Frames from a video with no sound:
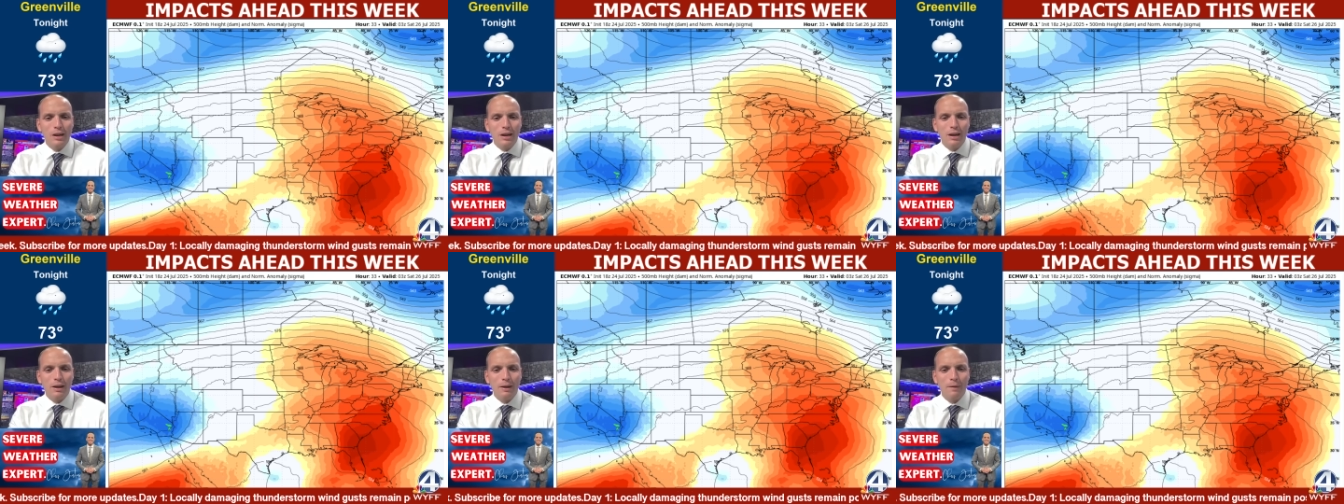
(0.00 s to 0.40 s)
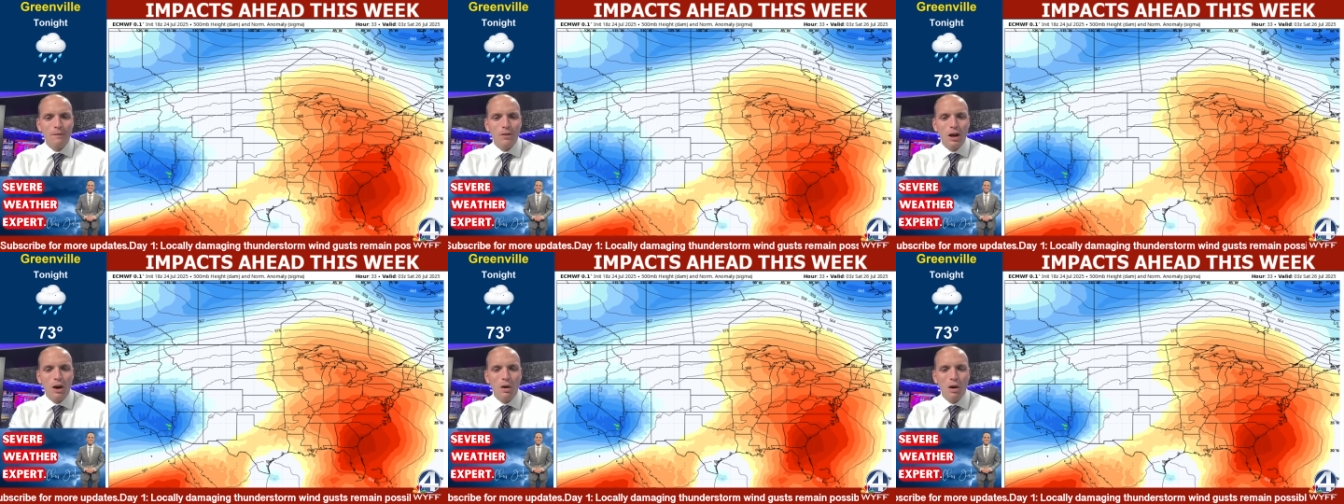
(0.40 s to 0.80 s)
a,
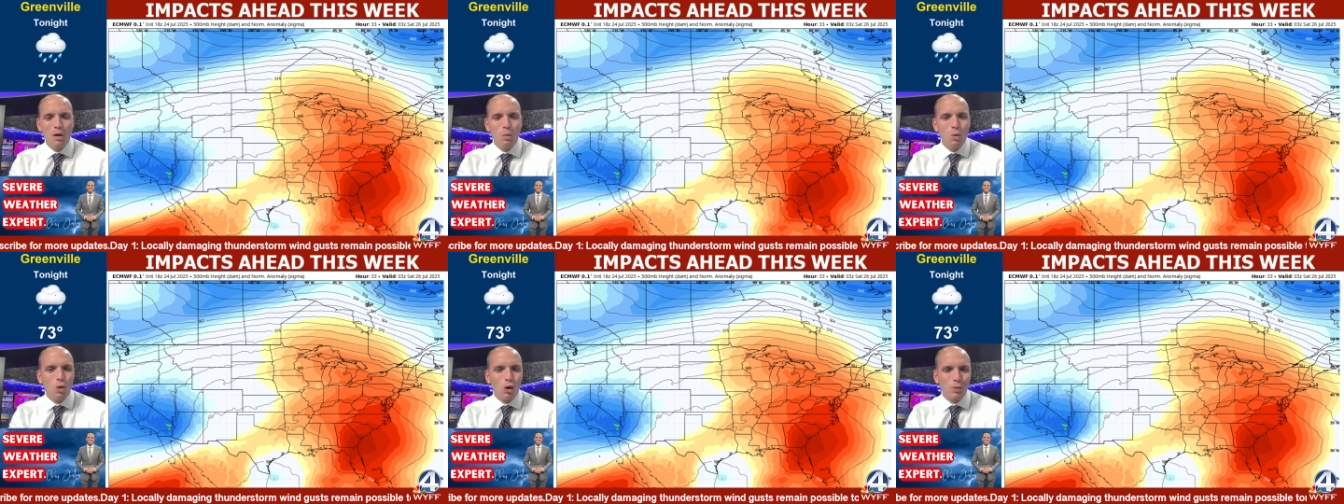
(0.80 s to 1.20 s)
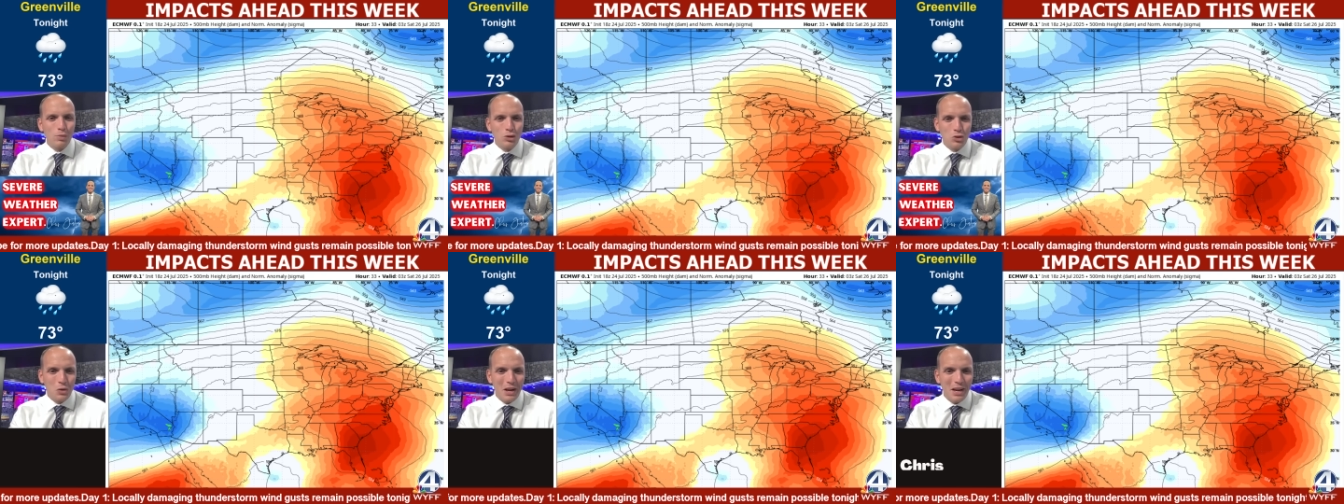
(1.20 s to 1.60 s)
a warm
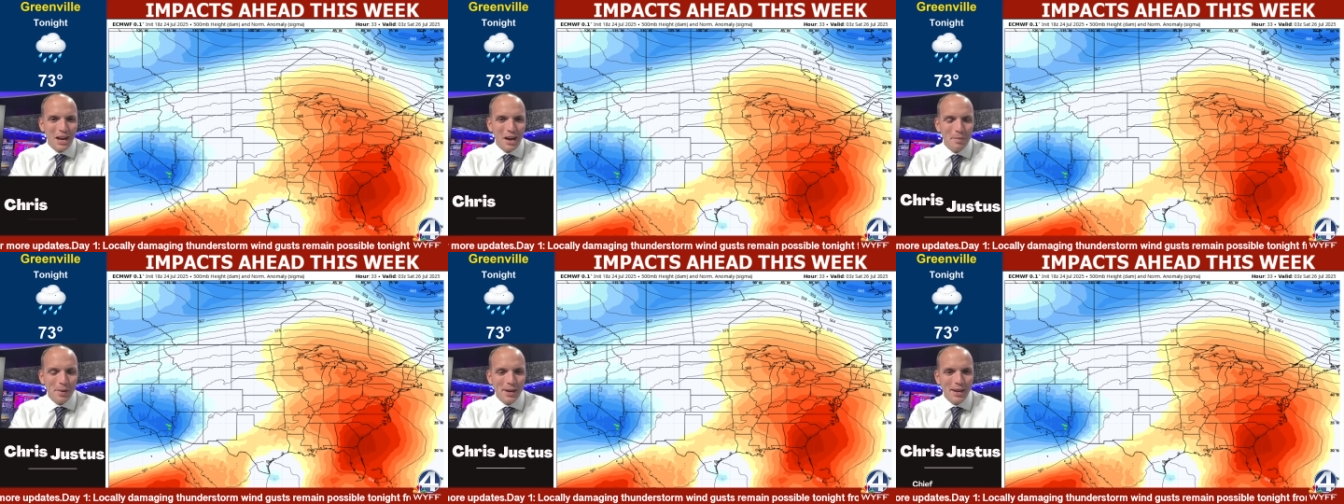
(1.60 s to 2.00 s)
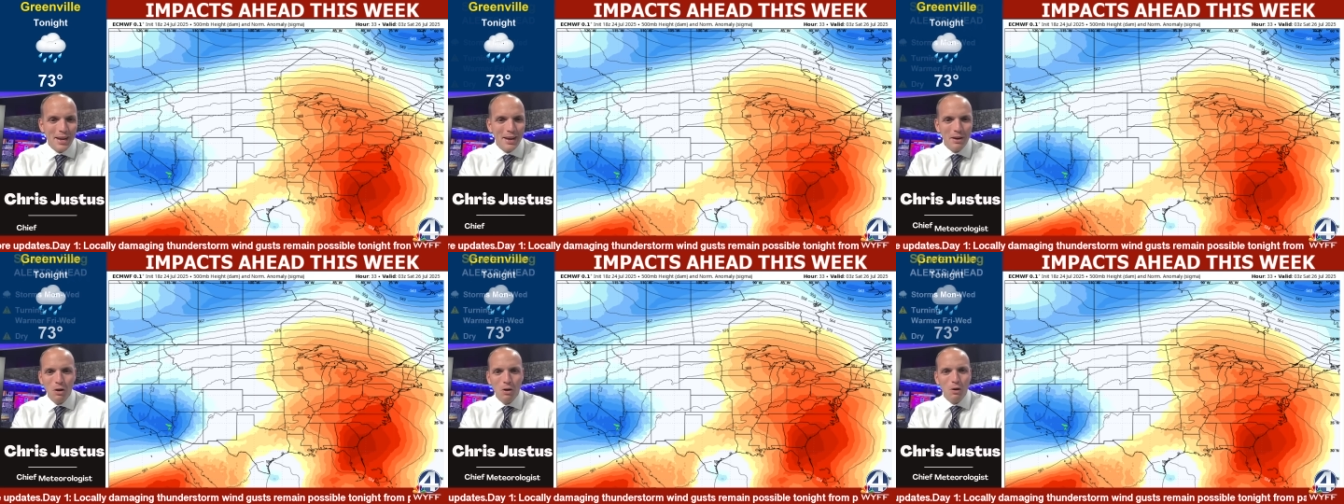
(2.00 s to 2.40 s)
streak coming
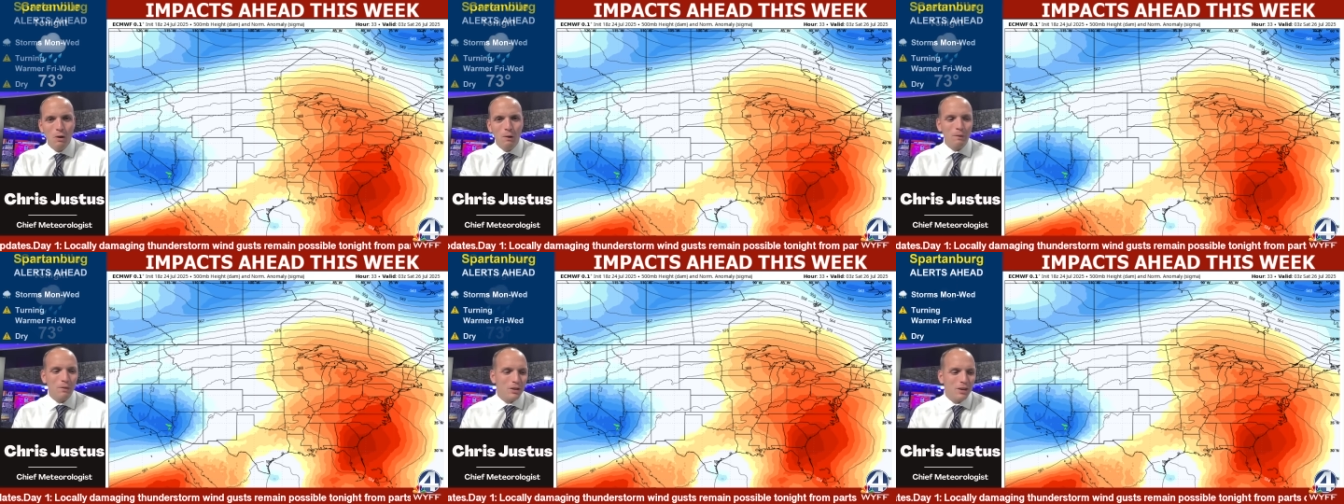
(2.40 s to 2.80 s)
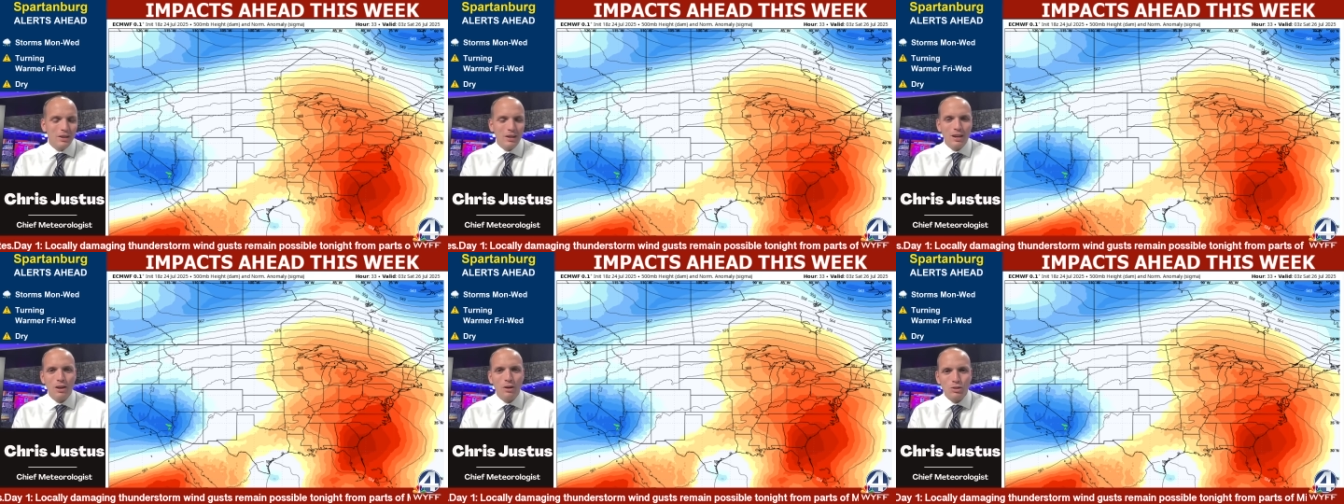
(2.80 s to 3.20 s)
in. Oh,
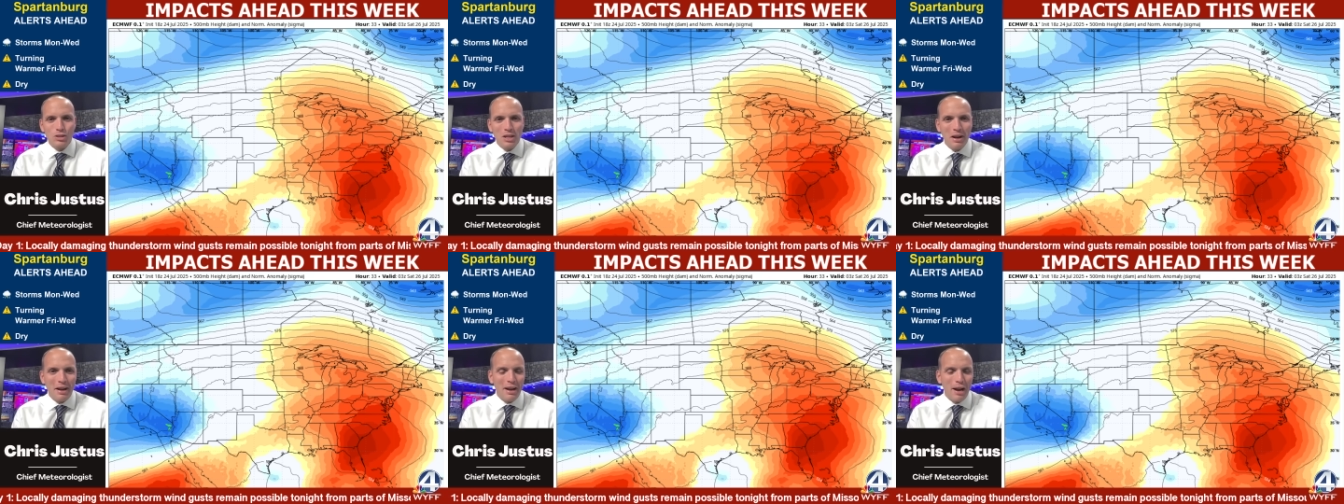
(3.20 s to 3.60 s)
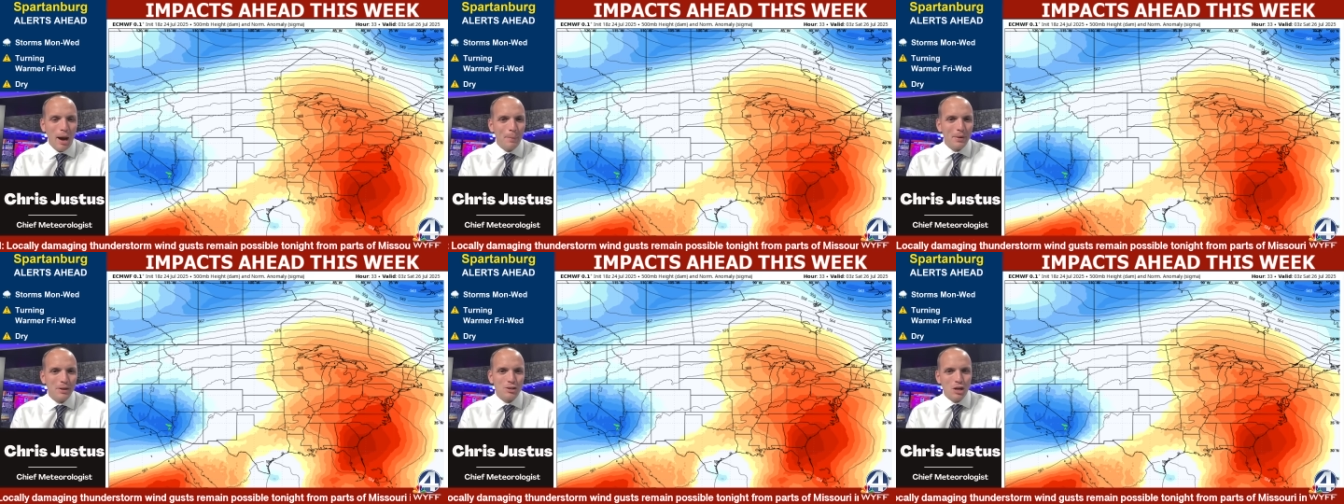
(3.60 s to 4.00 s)
you know, suck it
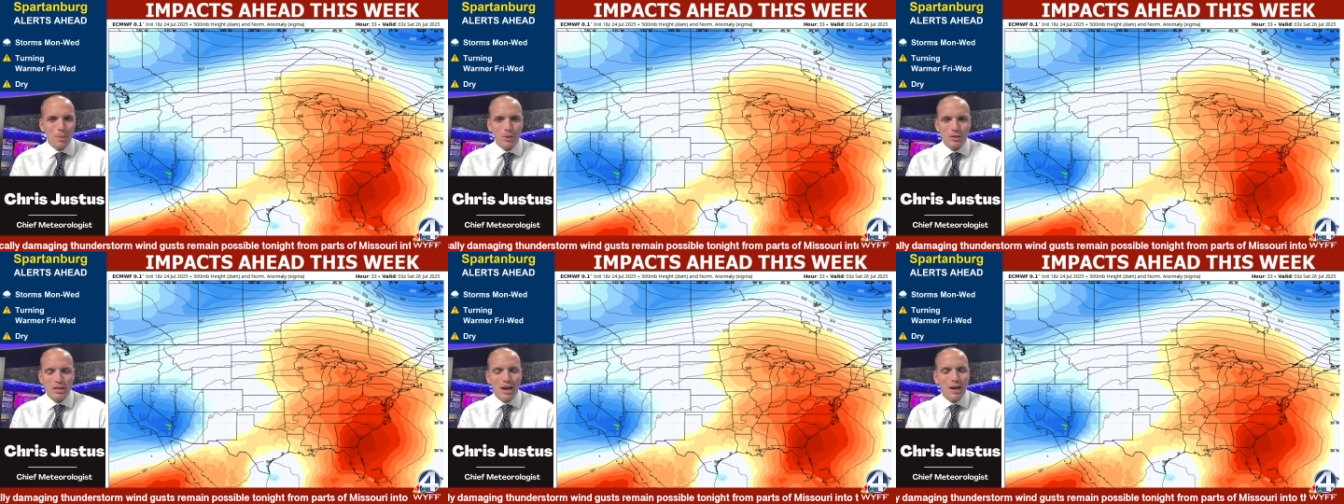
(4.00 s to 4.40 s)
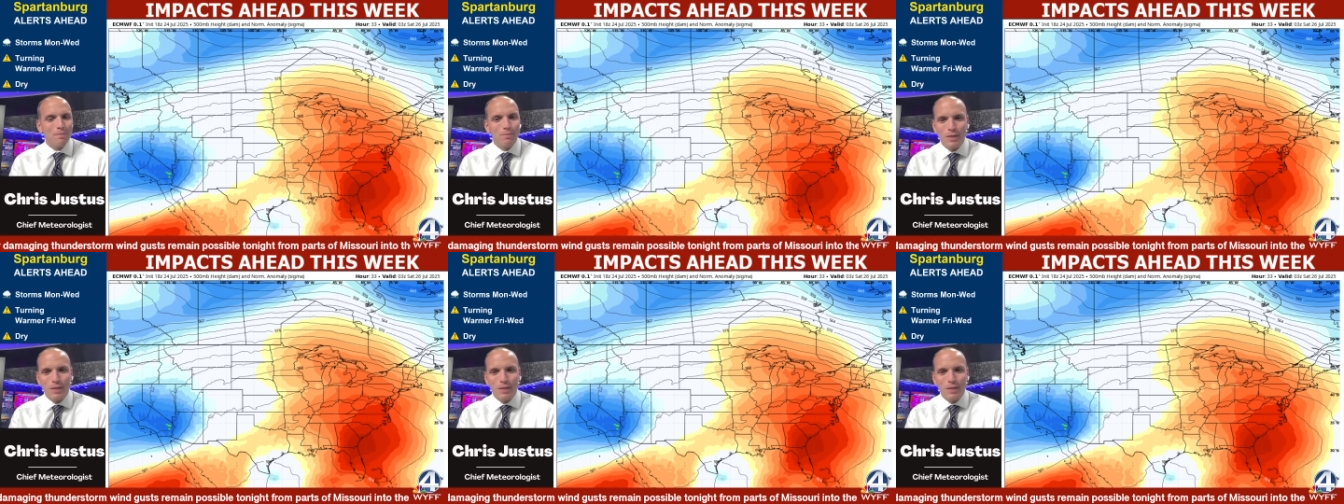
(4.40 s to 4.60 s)
up. It's summertime.